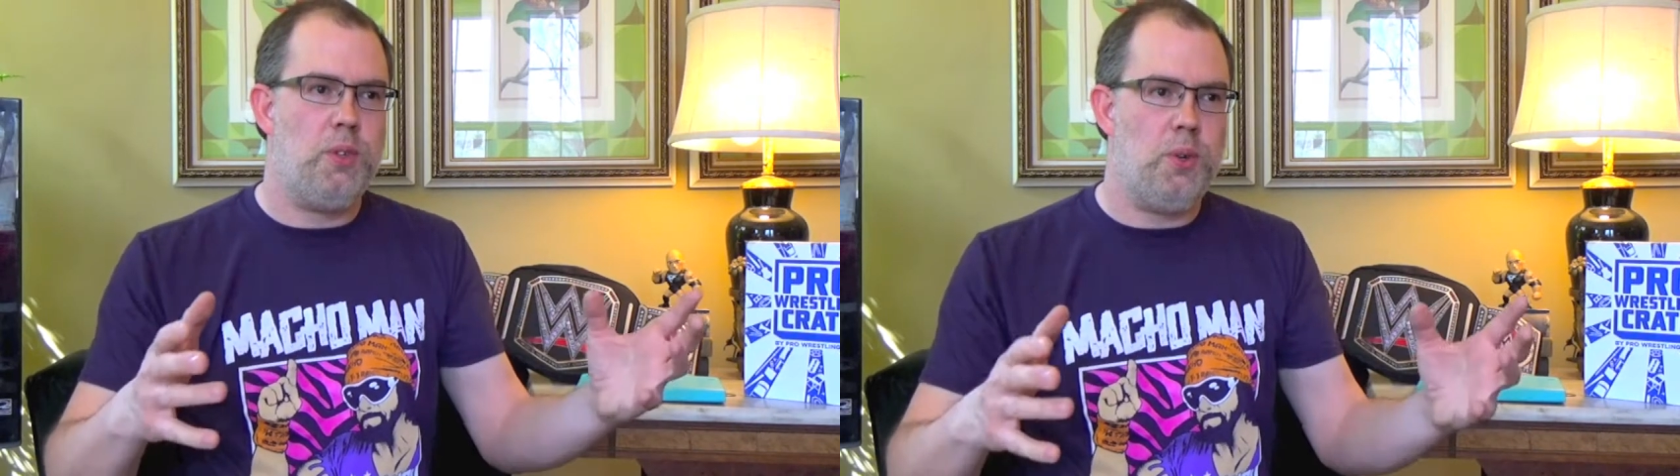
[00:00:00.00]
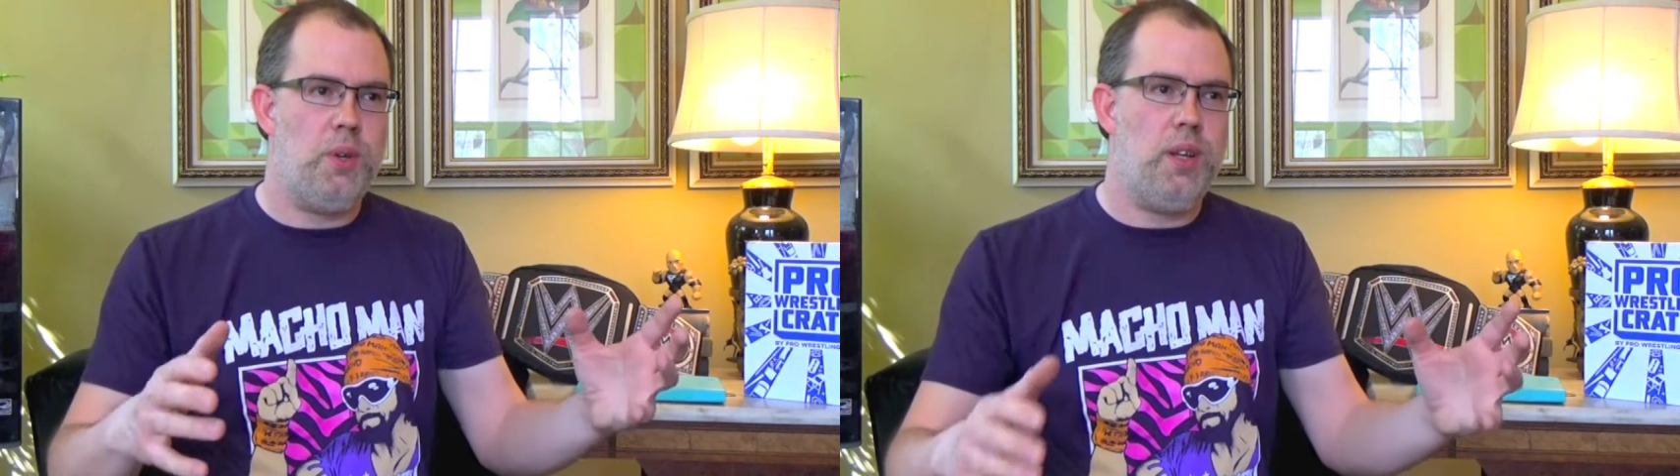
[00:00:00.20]

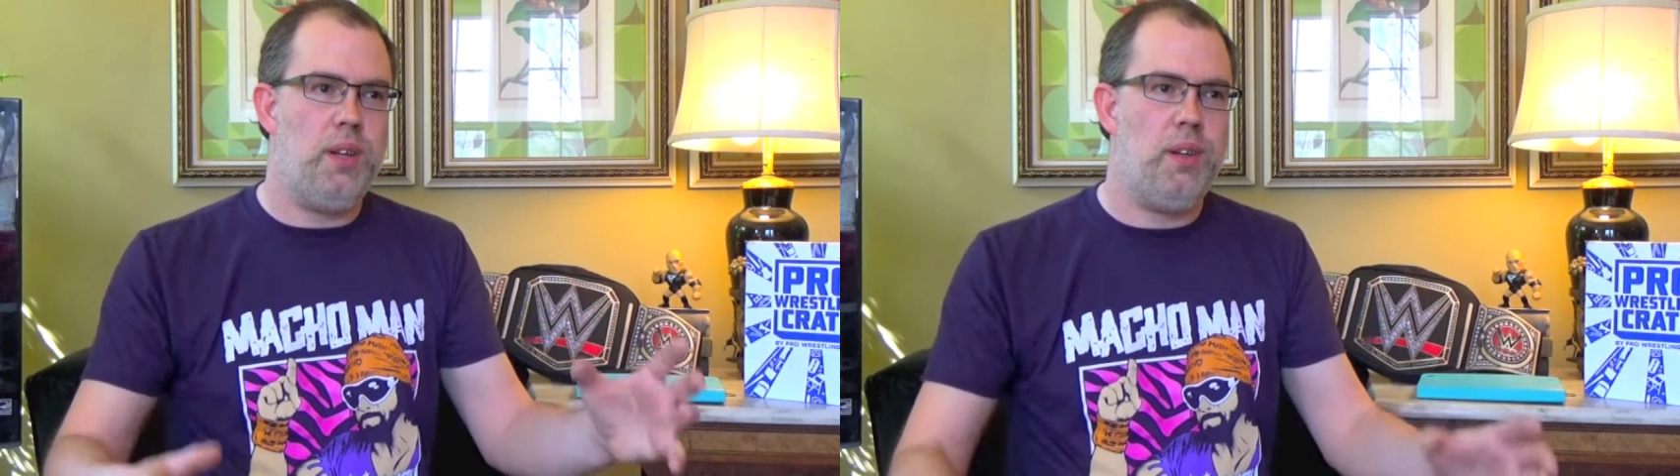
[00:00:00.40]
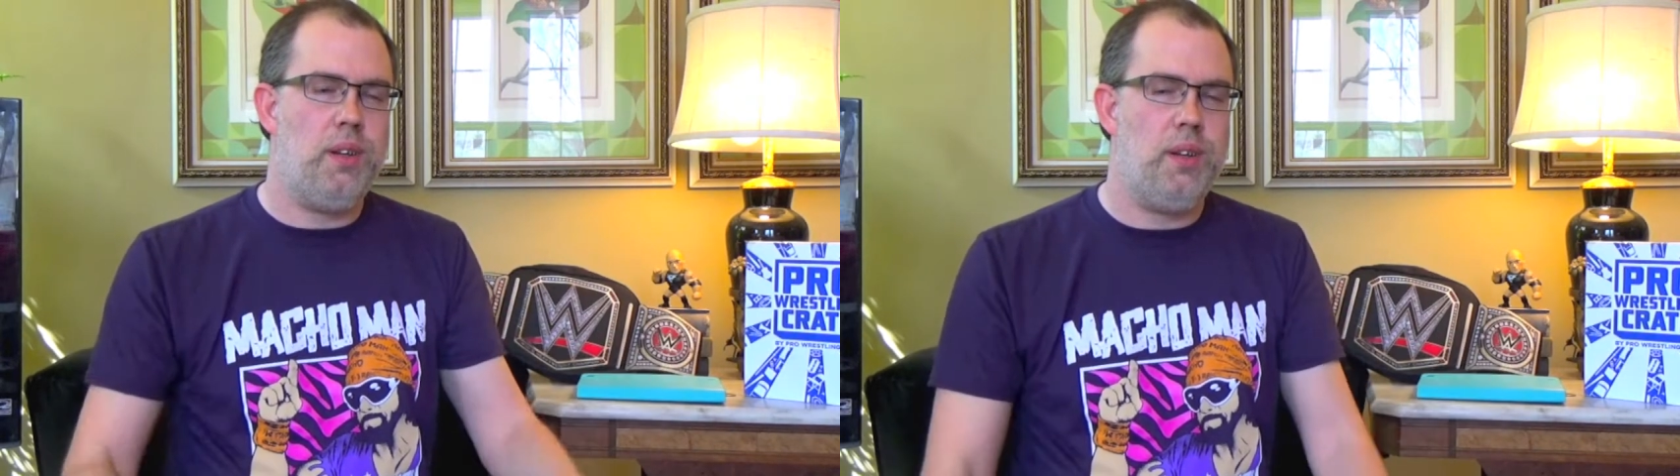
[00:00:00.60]
tune
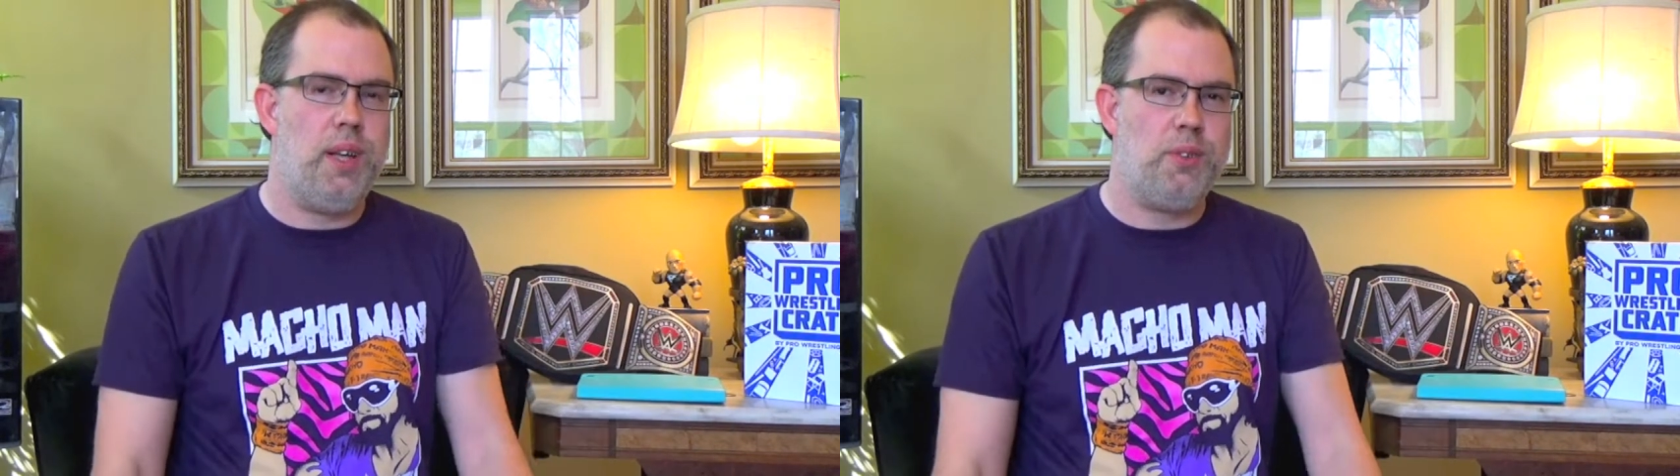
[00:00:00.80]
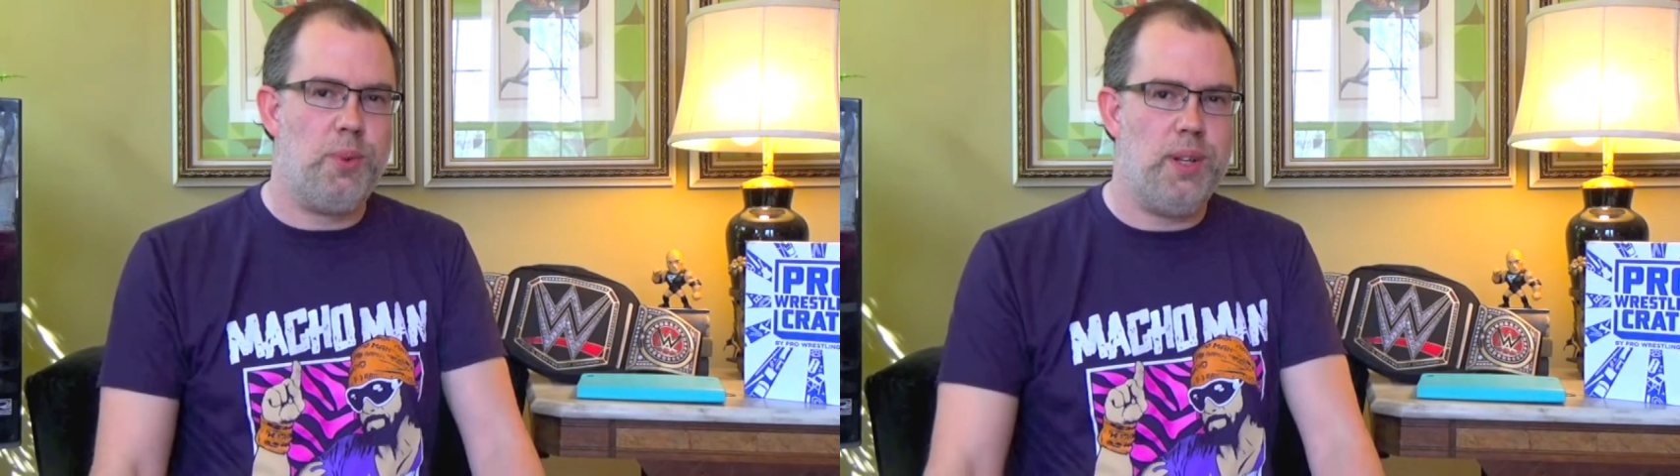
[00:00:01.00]
in
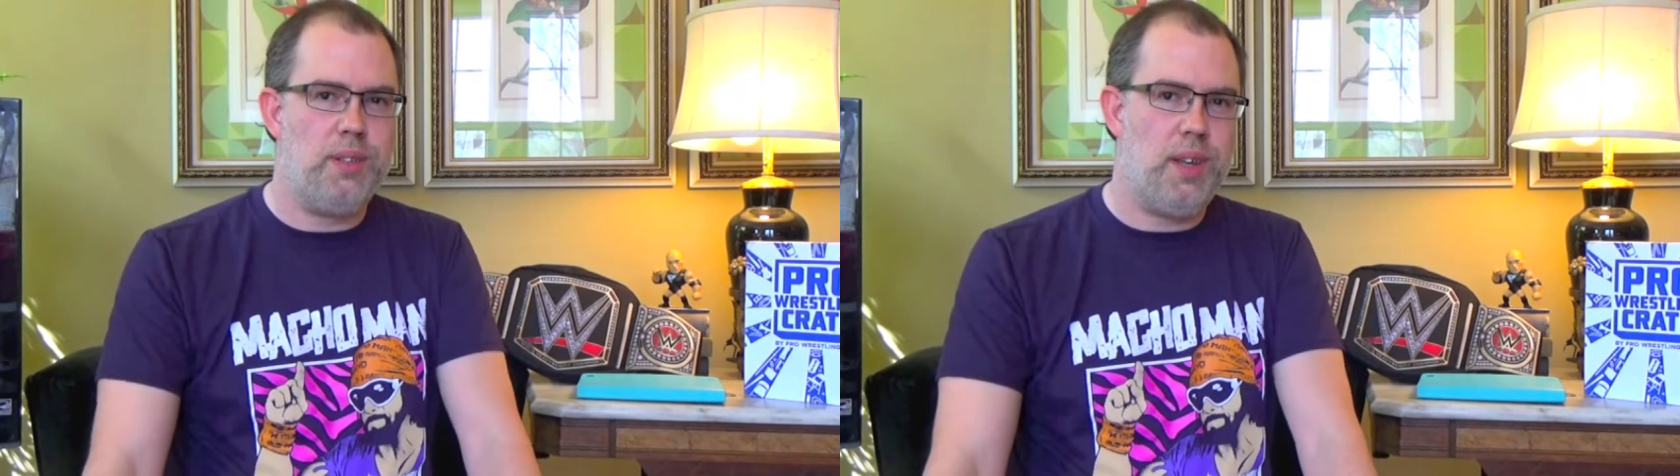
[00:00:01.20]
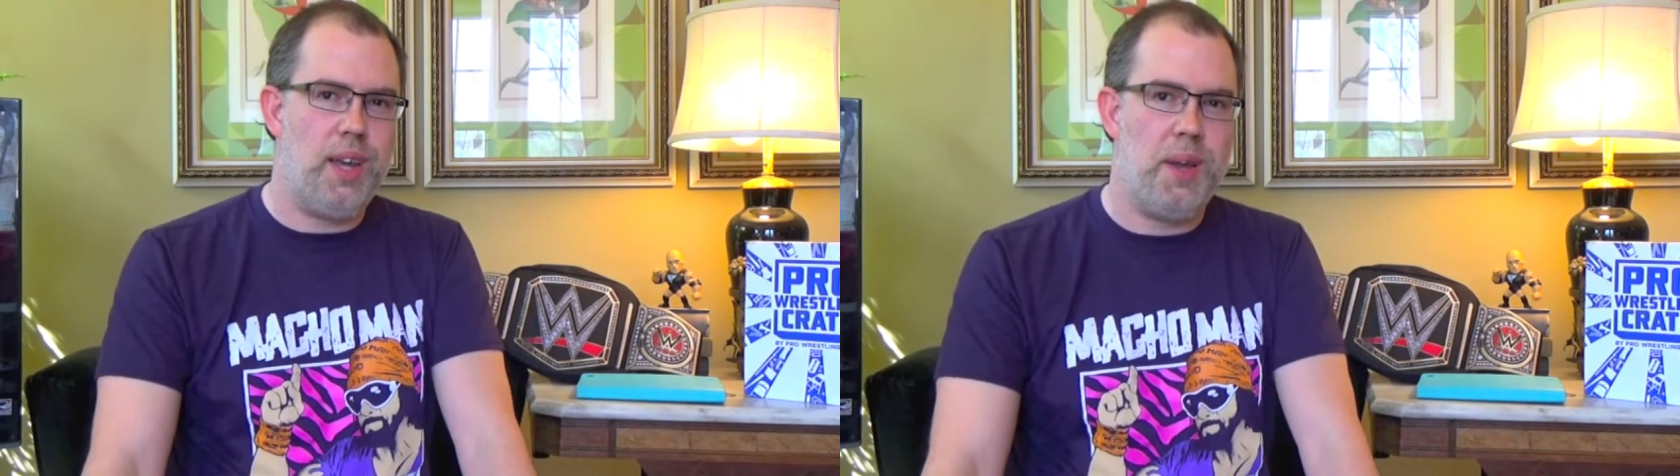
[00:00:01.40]
next
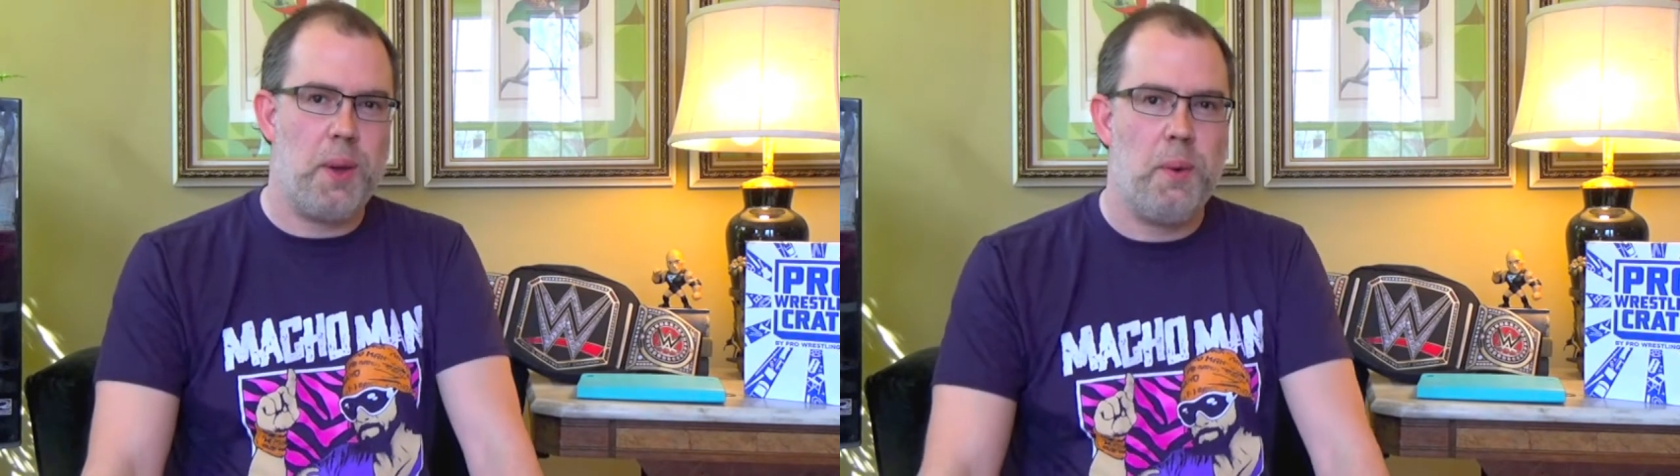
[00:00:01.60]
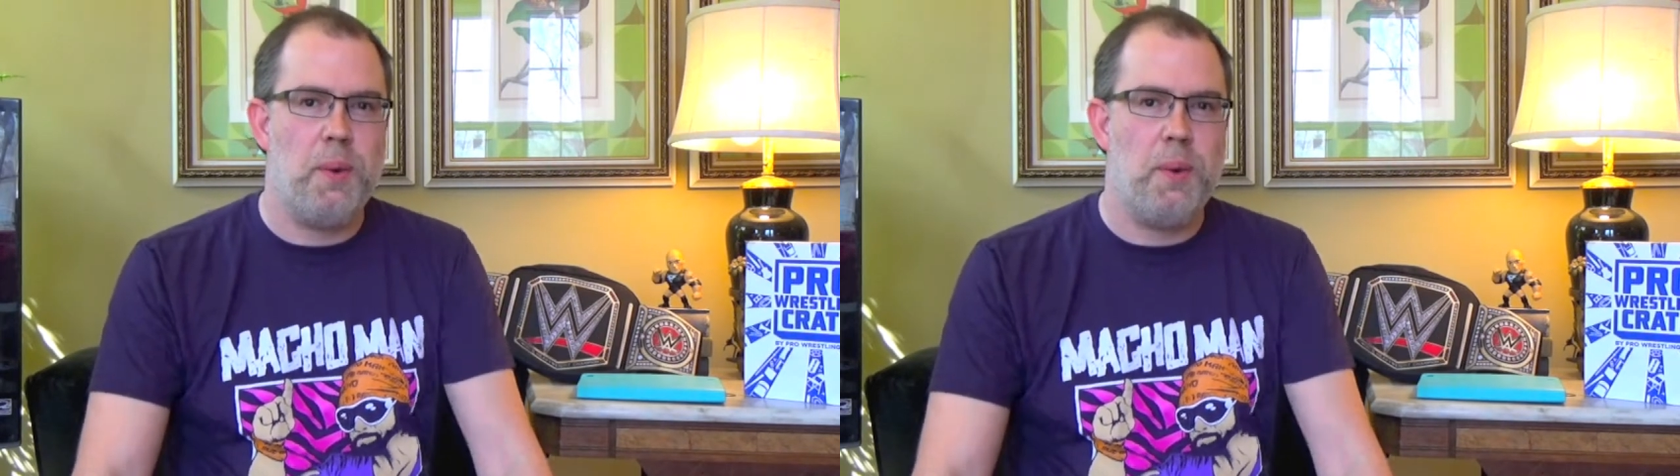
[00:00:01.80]
Wednesday